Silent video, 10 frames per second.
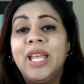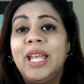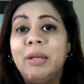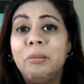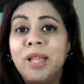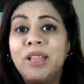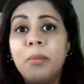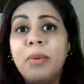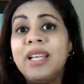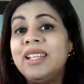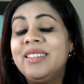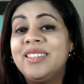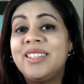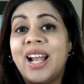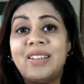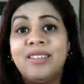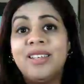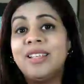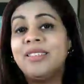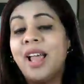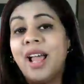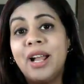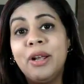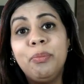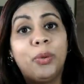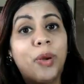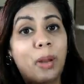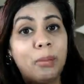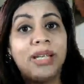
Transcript: in mathematics, statistics, and programming